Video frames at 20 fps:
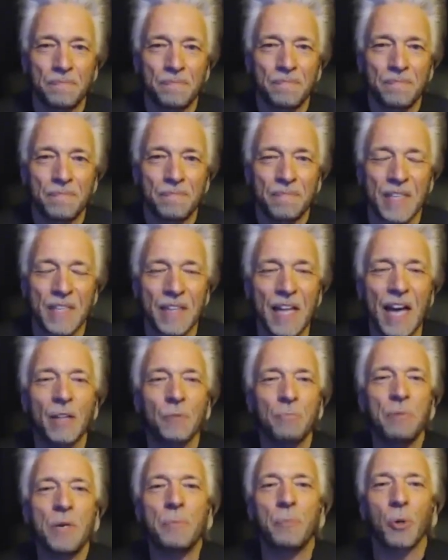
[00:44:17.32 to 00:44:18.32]
A lot
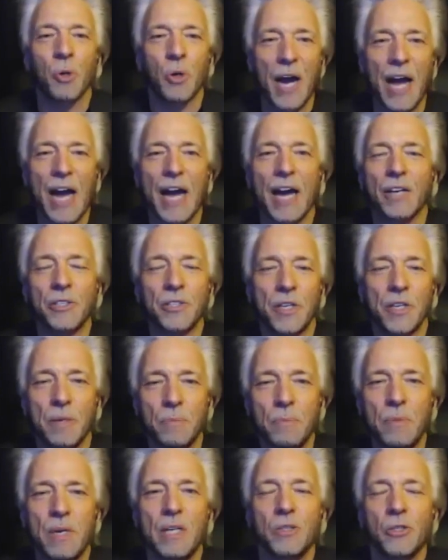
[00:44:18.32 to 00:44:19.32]
of people are asking
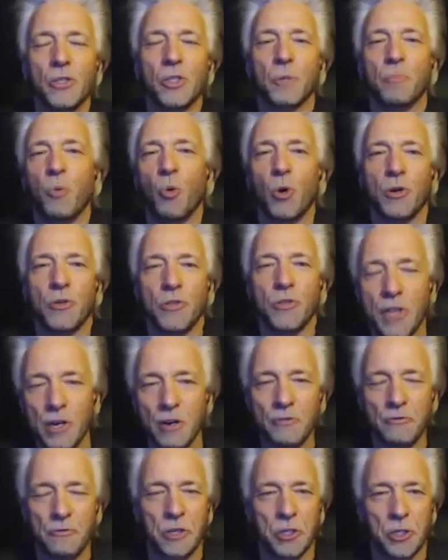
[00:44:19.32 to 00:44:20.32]
me to support their
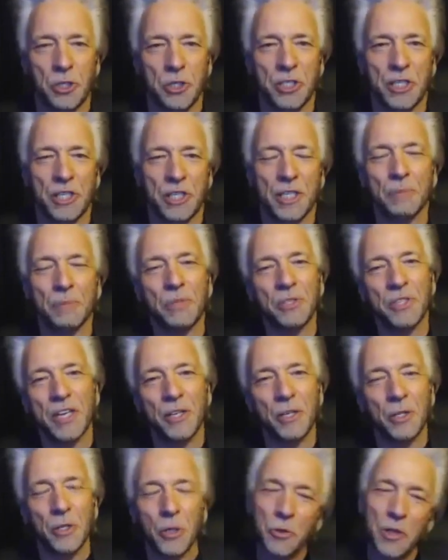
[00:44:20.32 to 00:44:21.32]
vision, and I'm
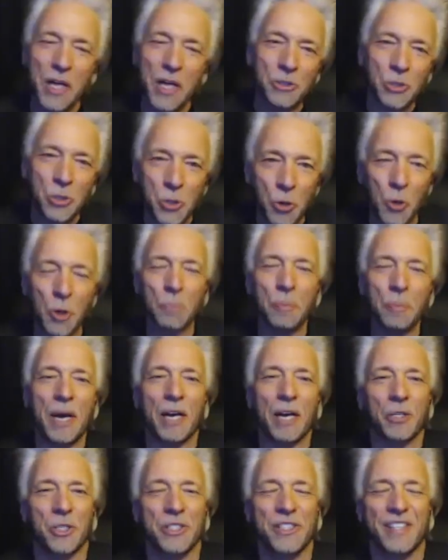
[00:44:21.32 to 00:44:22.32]
saying, that's your
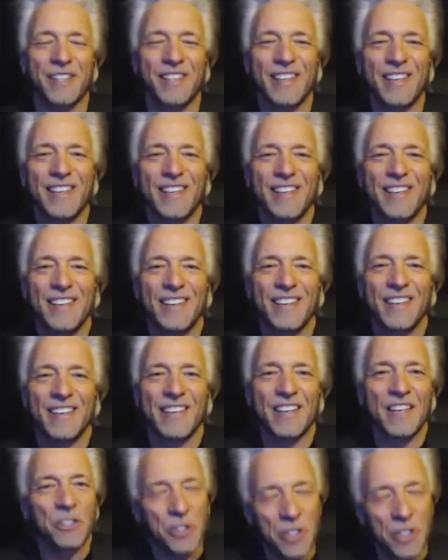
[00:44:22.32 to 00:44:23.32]
passion.
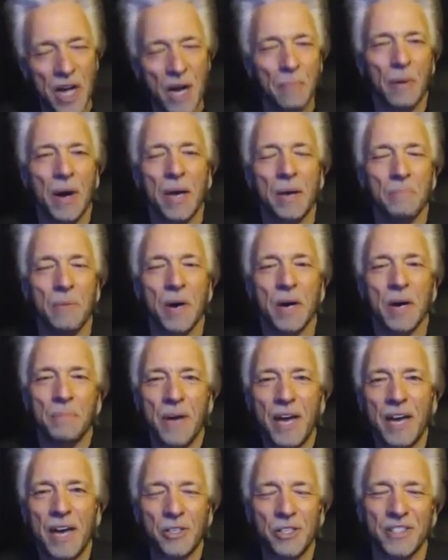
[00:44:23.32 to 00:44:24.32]
It's not my
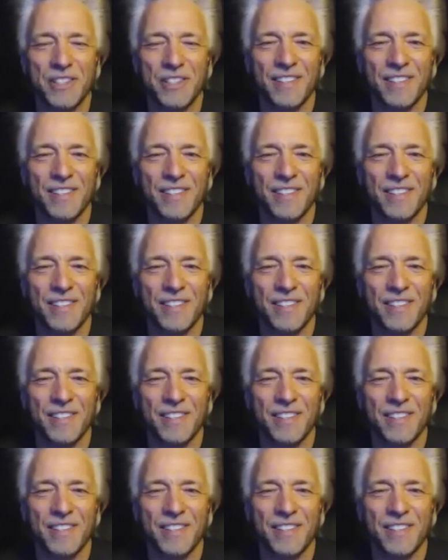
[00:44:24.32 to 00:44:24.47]
passion.